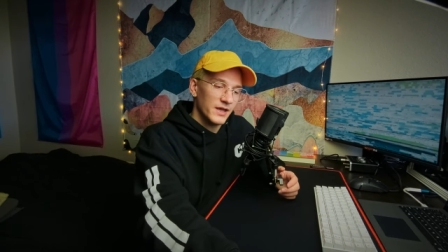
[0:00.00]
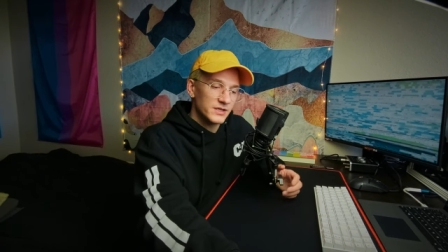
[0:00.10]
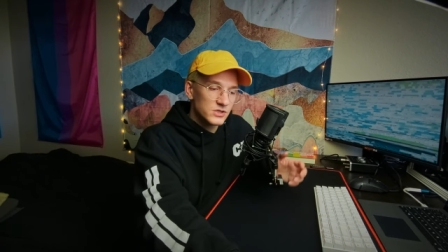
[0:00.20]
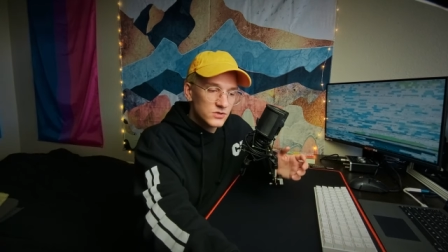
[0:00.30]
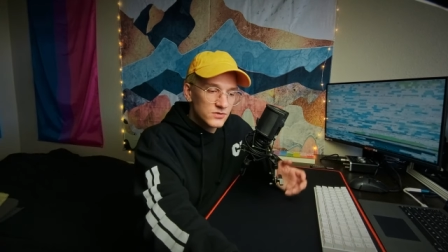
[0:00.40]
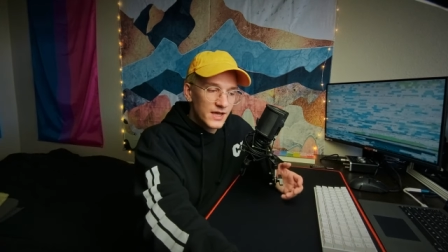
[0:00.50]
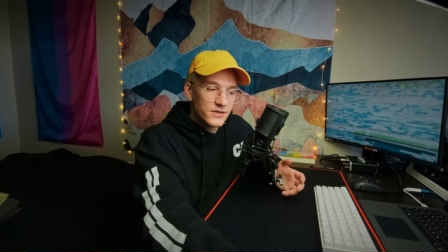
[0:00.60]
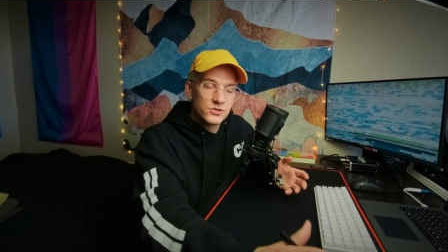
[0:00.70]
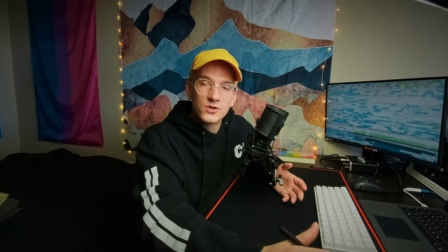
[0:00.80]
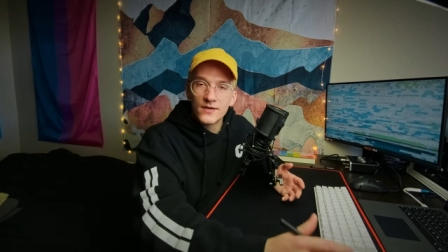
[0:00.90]
And to do that,
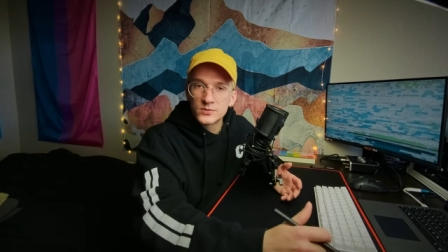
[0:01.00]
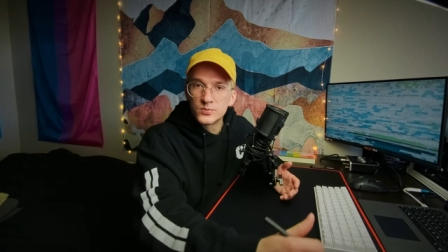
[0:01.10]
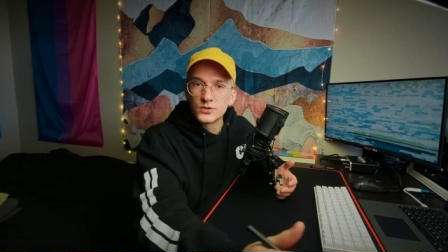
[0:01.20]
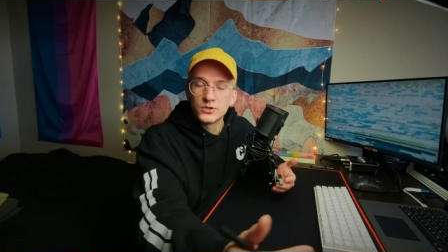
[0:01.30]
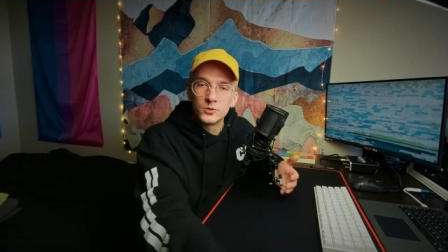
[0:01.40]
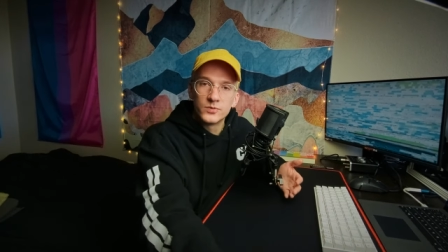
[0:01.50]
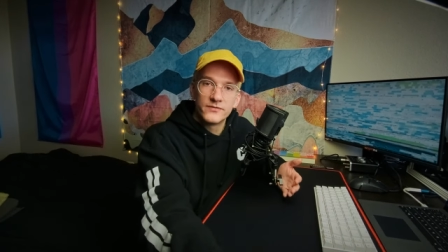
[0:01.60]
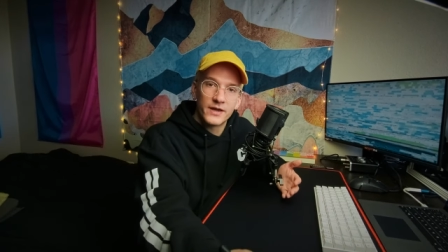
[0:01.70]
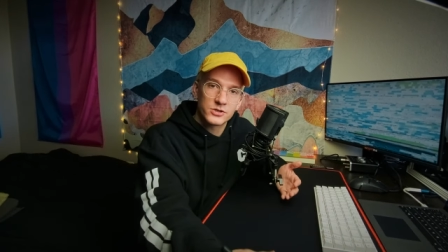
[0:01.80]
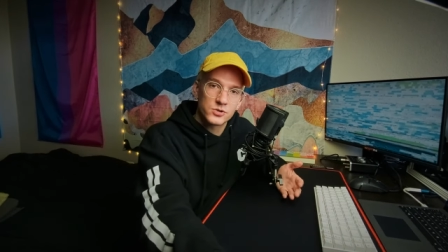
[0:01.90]
you do have to put a little bit
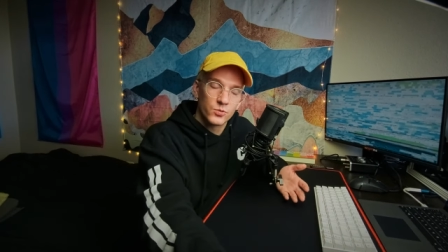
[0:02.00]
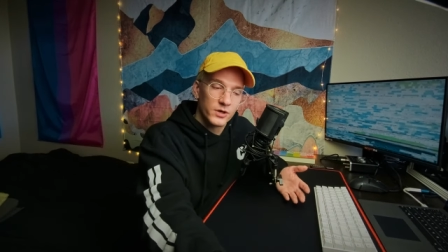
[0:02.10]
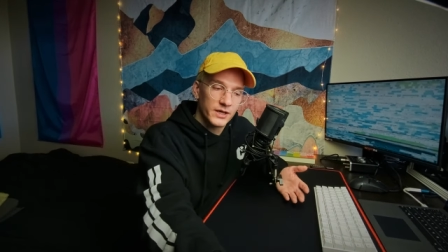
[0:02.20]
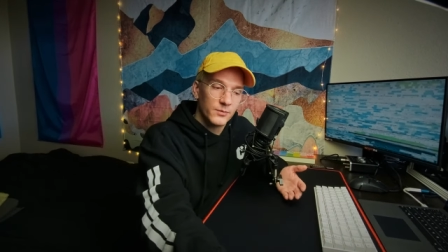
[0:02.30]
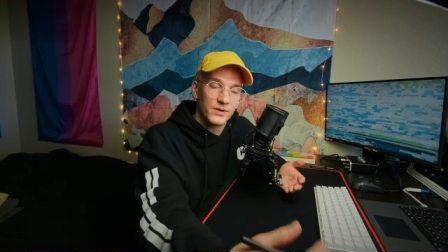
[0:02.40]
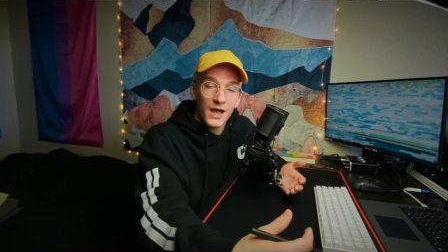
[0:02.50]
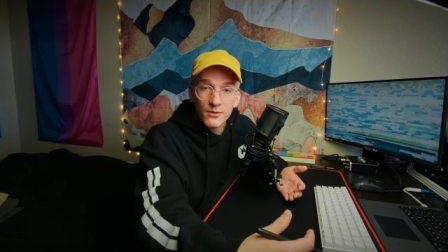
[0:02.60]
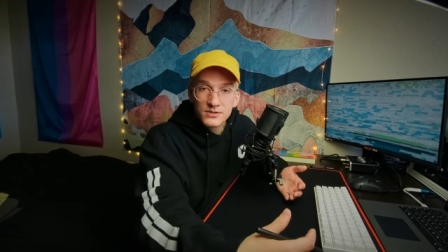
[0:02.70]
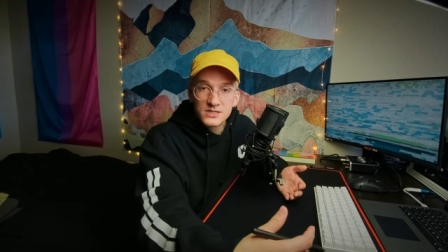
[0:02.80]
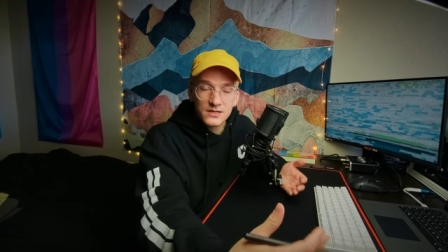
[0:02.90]
of extra work in, but I
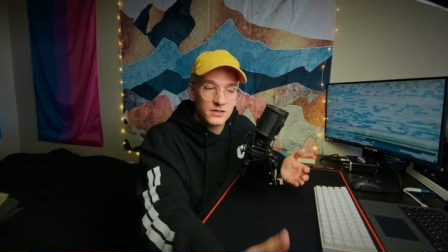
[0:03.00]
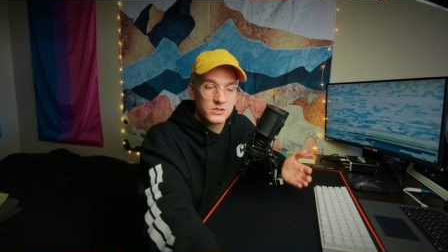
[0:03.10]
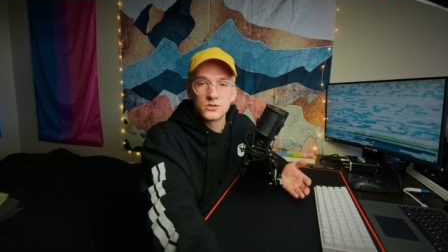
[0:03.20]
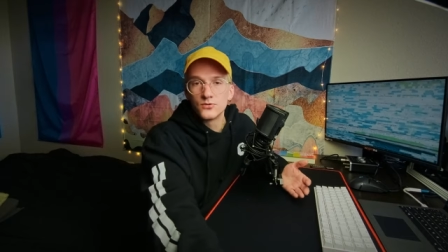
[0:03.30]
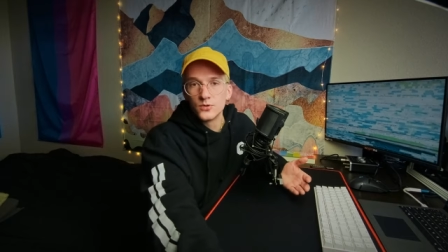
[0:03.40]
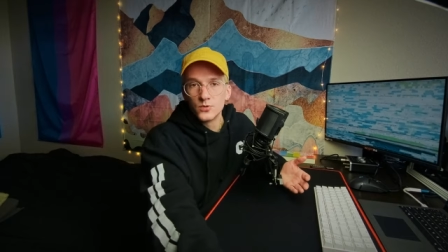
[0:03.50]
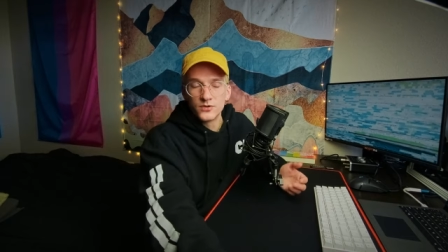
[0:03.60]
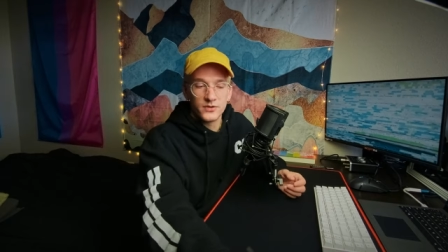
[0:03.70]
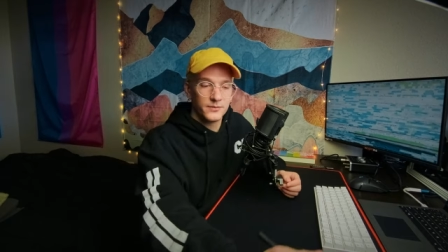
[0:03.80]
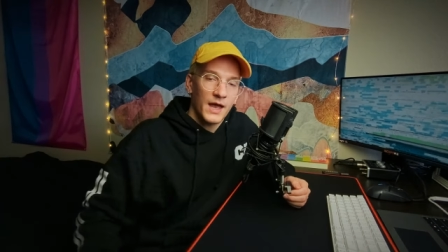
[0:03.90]
would say that it's totally worth it.